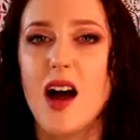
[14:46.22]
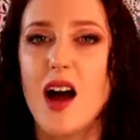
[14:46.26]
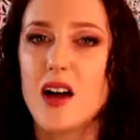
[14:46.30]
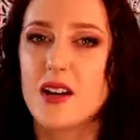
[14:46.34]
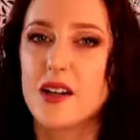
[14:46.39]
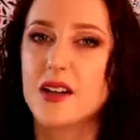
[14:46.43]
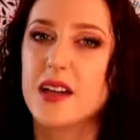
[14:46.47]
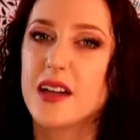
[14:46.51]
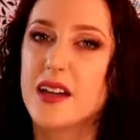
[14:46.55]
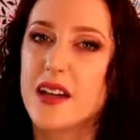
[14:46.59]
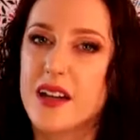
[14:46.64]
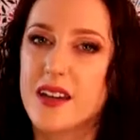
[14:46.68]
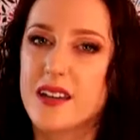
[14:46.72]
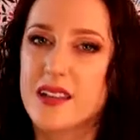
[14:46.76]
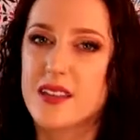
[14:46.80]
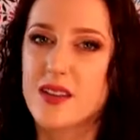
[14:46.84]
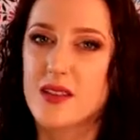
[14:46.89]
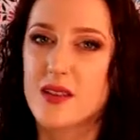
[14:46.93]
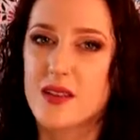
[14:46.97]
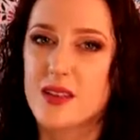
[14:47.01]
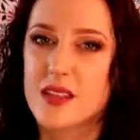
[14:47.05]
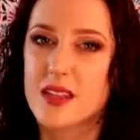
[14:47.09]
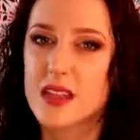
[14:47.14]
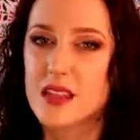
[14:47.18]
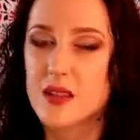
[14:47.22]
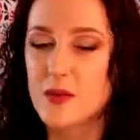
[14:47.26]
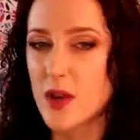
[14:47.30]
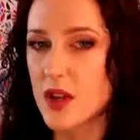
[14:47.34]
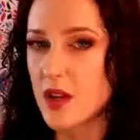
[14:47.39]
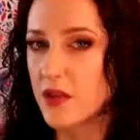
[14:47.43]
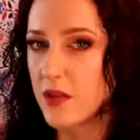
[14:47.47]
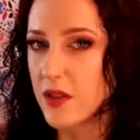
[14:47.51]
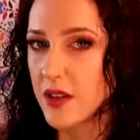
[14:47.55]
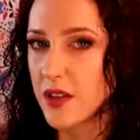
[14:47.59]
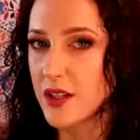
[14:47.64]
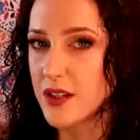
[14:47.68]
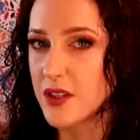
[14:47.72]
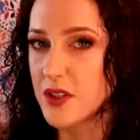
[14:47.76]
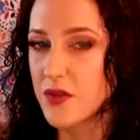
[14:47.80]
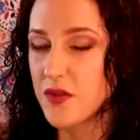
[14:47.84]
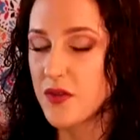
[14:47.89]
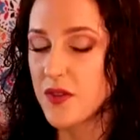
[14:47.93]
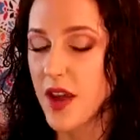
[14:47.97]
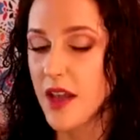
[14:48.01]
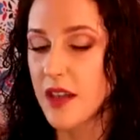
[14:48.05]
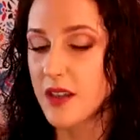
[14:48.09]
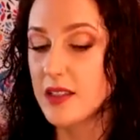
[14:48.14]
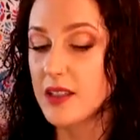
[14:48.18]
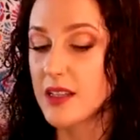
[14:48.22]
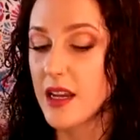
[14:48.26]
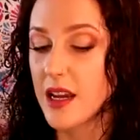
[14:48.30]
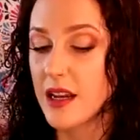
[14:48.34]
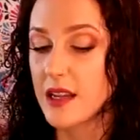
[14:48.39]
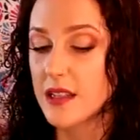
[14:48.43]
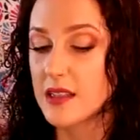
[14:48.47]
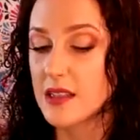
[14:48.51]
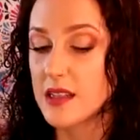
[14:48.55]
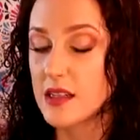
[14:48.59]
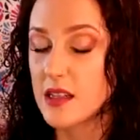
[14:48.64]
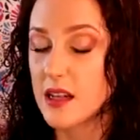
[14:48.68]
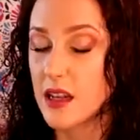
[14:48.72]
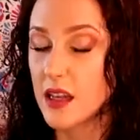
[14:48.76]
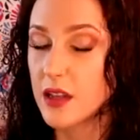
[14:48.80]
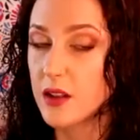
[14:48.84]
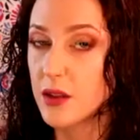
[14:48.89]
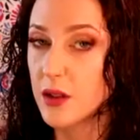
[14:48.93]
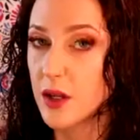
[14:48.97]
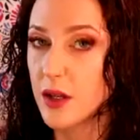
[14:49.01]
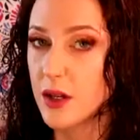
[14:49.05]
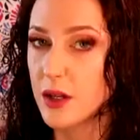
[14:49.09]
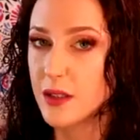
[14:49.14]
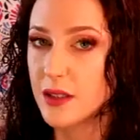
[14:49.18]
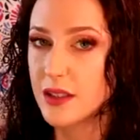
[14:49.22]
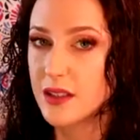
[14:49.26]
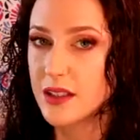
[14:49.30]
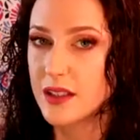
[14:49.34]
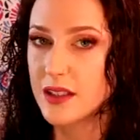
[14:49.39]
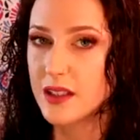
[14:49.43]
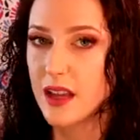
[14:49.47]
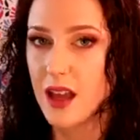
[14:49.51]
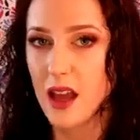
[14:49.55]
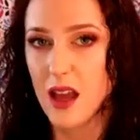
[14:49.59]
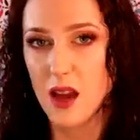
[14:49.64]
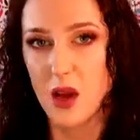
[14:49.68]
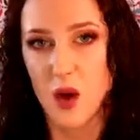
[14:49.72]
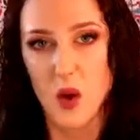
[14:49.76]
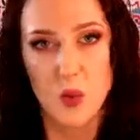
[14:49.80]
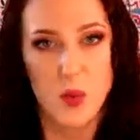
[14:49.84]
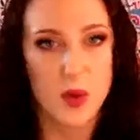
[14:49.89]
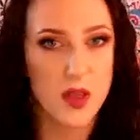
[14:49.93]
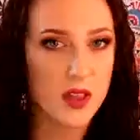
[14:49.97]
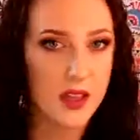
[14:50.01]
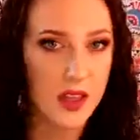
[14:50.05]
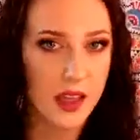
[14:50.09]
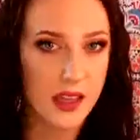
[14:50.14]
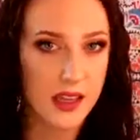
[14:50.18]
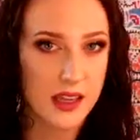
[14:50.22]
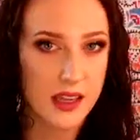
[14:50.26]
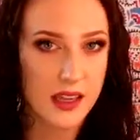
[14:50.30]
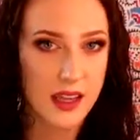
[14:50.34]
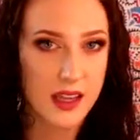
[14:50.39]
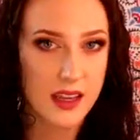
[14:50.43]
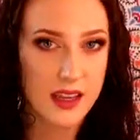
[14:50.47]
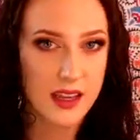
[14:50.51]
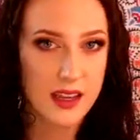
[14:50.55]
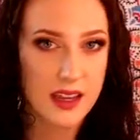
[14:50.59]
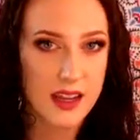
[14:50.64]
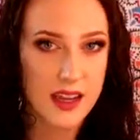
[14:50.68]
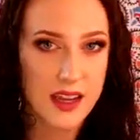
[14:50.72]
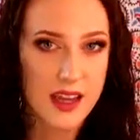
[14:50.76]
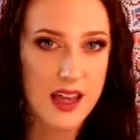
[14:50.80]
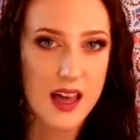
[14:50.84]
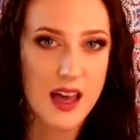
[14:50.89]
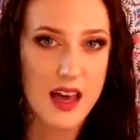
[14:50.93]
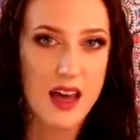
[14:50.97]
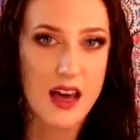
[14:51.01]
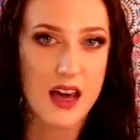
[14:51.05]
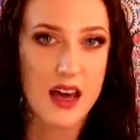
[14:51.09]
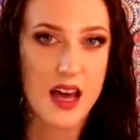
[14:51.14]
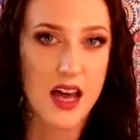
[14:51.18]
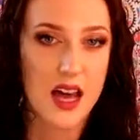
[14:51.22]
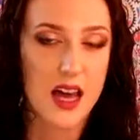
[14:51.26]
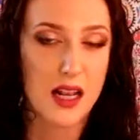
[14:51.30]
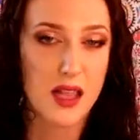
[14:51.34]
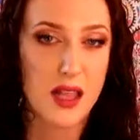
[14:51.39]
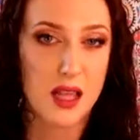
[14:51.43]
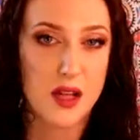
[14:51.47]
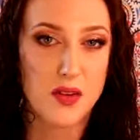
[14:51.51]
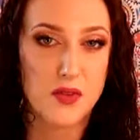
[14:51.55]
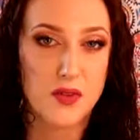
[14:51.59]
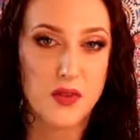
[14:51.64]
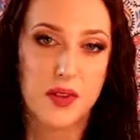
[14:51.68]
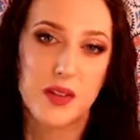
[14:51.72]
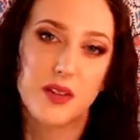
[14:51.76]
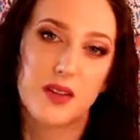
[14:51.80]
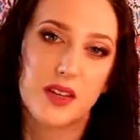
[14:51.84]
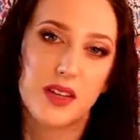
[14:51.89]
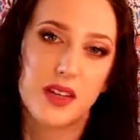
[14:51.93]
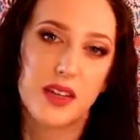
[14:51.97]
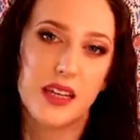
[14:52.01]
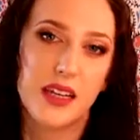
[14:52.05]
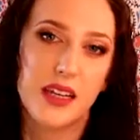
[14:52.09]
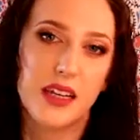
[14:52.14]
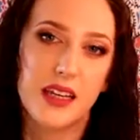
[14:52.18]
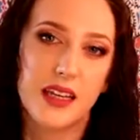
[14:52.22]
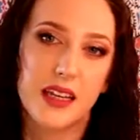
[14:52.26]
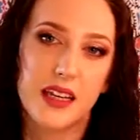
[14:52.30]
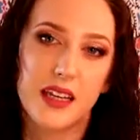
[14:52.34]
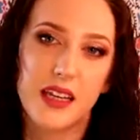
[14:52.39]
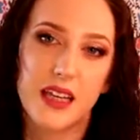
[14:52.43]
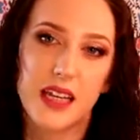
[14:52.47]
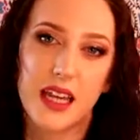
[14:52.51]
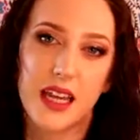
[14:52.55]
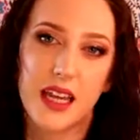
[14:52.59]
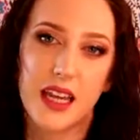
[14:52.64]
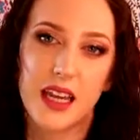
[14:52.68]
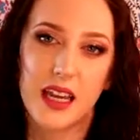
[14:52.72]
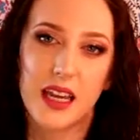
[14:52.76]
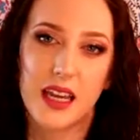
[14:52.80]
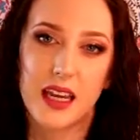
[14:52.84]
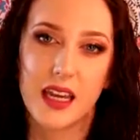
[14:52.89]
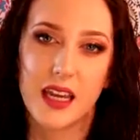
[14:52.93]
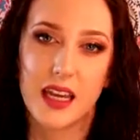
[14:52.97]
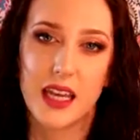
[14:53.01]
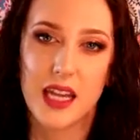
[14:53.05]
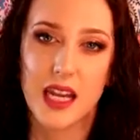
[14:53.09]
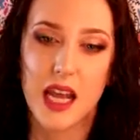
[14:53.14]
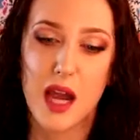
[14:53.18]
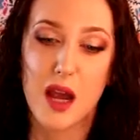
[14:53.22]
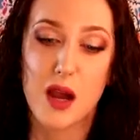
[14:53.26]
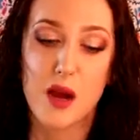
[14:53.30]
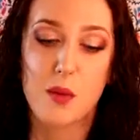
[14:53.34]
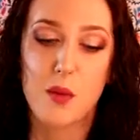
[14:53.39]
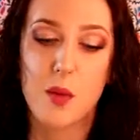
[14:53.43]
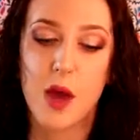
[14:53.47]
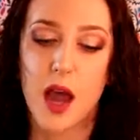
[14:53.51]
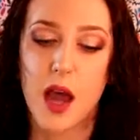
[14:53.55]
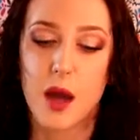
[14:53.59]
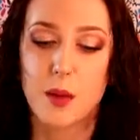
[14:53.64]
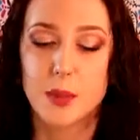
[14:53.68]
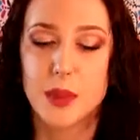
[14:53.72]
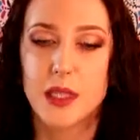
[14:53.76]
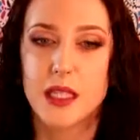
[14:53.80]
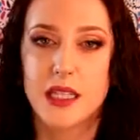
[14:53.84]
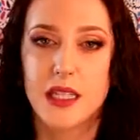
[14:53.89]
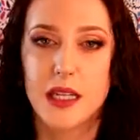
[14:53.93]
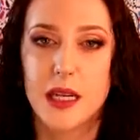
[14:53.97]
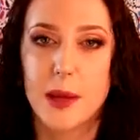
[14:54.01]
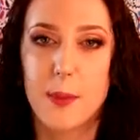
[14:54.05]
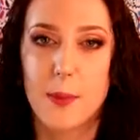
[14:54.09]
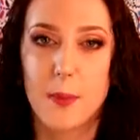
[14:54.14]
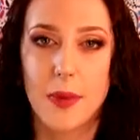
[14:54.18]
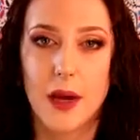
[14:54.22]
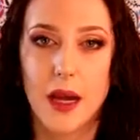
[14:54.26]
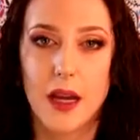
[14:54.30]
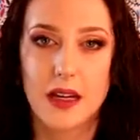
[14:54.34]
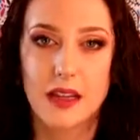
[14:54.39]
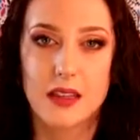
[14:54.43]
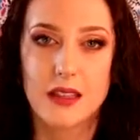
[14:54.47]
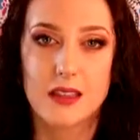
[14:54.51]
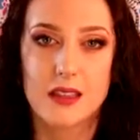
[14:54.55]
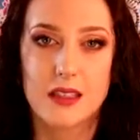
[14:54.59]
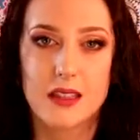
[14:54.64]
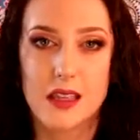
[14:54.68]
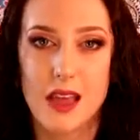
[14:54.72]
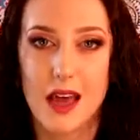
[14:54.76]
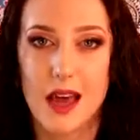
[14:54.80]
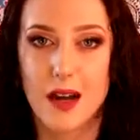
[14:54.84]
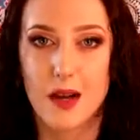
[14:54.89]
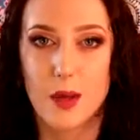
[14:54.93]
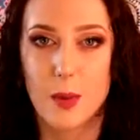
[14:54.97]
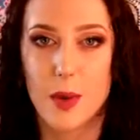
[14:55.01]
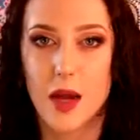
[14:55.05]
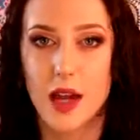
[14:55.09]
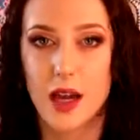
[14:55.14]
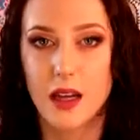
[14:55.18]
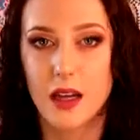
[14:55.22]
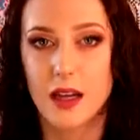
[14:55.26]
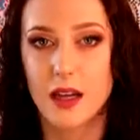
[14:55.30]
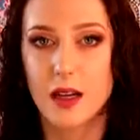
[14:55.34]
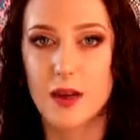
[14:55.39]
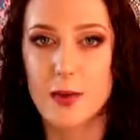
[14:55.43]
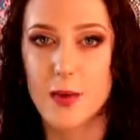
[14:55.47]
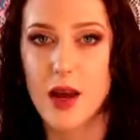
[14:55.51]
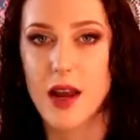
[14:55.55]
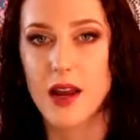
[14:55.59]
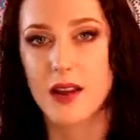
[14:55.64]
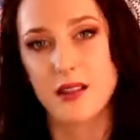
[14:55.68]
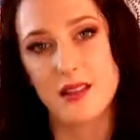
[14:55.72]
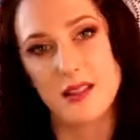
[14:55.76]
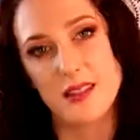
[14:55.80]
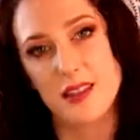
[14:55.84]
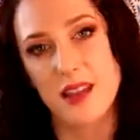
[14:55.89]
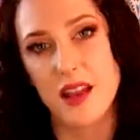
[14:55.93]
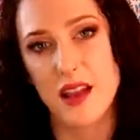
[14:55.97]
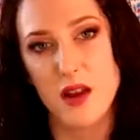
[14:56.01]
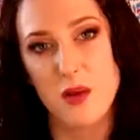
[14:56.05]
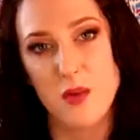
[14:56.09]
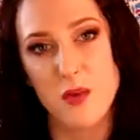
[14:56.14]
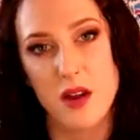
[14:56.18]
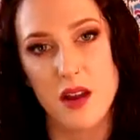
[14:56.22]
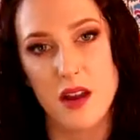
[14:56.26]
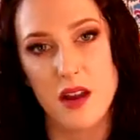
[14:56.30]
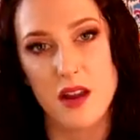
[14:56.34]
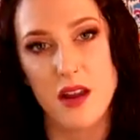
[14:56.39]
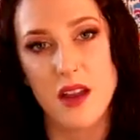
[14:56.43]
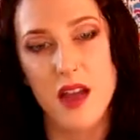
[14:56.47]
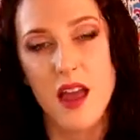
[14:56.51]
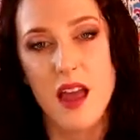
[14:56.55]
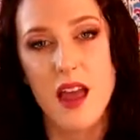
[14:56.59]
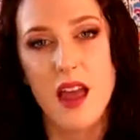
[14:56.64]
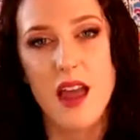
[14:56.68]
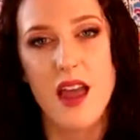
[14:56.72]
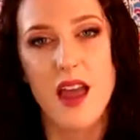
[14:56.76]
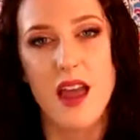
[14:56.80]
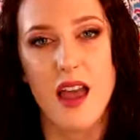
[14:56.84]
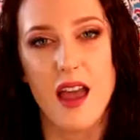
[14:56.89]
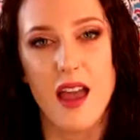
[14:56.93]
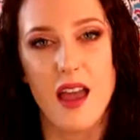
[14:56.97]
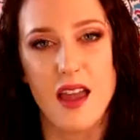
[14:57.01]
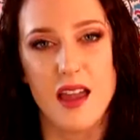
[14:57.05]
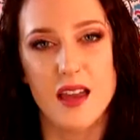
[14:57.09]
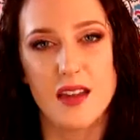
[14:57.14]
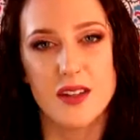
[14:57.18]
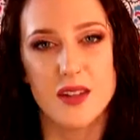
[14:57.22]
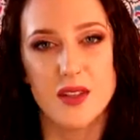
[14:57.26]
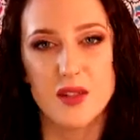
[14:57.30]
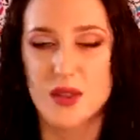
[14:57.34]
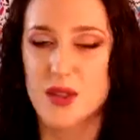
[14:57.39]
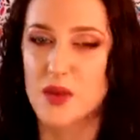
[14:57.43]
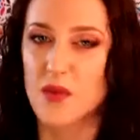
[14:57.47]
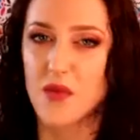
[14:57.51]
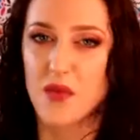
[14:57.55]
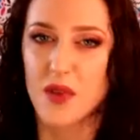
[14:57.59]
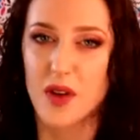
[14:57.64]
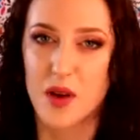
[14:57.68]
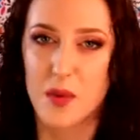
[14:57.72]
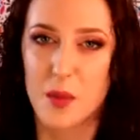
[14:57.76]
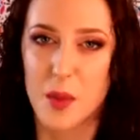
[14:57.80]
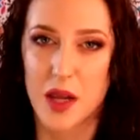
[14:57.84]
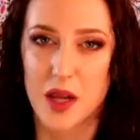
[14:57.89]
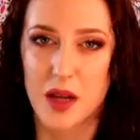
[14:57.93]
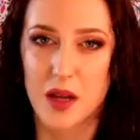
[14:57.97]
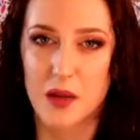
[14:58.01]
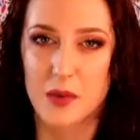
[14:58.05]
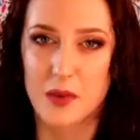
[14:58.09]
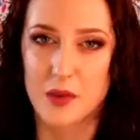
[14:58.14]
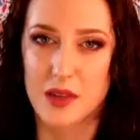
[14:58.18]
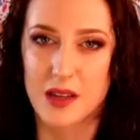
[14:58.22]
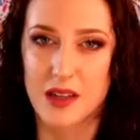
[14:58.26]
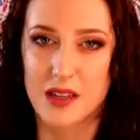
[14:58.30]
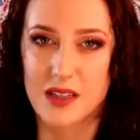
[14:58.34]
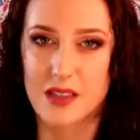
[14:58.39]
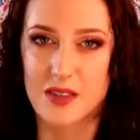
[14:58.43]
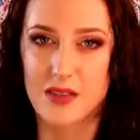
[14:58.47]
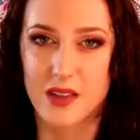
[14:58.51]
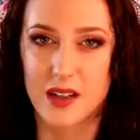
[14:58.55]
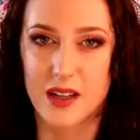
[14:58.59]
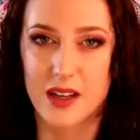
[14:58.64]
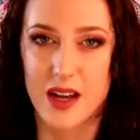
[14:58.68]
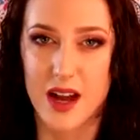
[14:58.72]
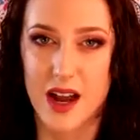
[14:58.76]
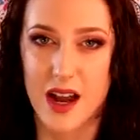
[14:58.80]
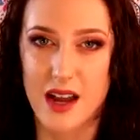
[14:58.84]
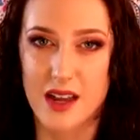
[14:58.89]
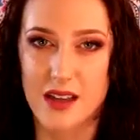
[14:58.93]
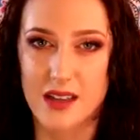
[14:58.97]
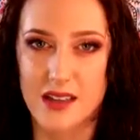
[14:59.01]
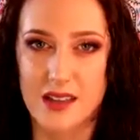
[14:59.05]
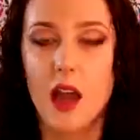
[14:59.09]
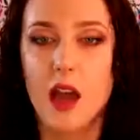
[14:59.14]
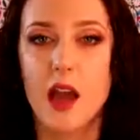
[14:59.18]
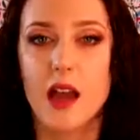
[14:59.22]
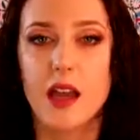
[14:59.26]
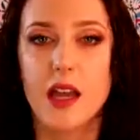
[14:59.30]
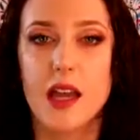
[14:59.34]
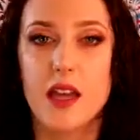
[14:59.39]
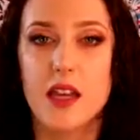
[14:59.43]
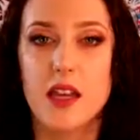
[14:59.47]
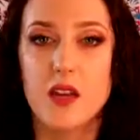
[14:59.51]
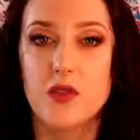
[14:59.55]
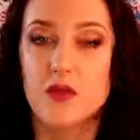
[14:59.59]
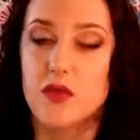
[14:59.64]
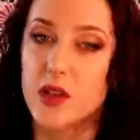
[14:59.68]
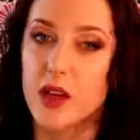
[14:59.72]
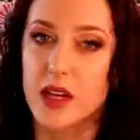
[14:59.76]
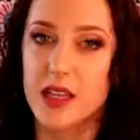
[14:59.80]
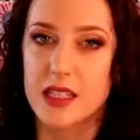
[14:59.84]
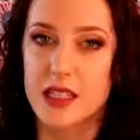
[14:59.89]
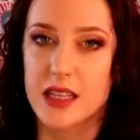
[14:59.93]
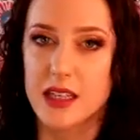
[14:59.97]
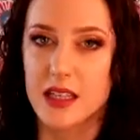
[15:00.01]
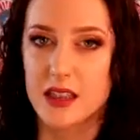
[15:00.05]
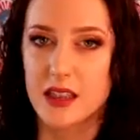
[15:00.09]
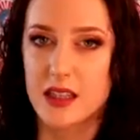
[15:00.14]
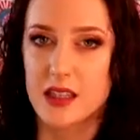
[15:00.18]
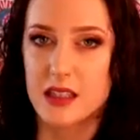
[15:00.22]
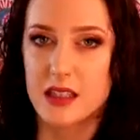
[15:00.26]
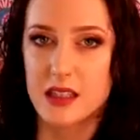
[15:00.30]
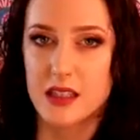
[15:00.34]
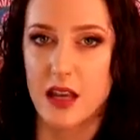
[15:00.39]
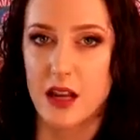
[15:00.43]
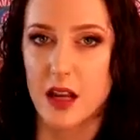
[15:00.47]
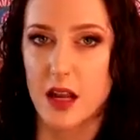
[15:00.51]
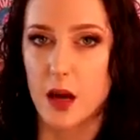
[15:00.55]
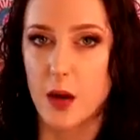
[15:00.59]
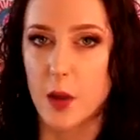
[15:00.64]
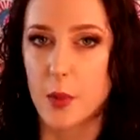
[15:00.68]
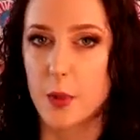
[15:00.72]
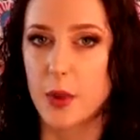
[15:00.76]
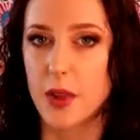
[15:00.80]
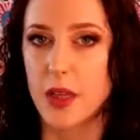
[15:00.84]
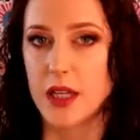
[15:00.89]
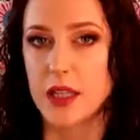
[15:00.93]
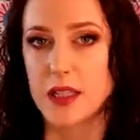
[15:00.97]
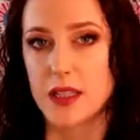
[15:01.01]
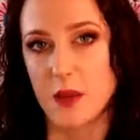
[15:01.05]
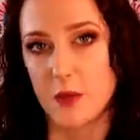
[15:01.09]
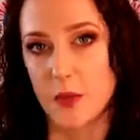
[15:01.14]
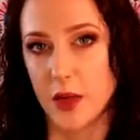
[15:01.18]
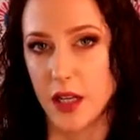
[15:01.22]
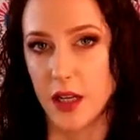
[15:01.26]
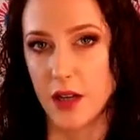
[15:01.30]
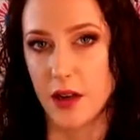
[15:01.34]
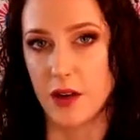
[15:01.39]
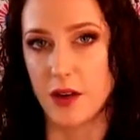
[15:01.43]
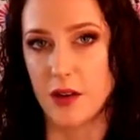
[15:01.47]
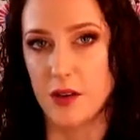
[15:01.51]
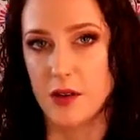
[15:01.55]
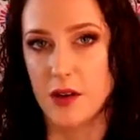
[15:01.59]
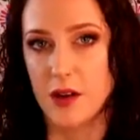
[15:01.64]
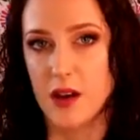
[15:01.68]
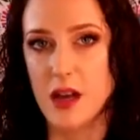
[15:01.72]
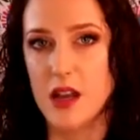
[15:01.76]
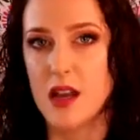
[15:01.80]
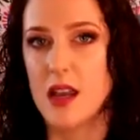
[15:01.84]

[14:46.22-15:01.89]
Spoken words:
Alright guys, so this is my finished Valentine's Day look. I hope you like it. I had a lot of fun creating it, and I'm happy to get back in the saddle back here behind this camera and do some fun makeup things for you guys. Again, if you guys like this setup, please let me know.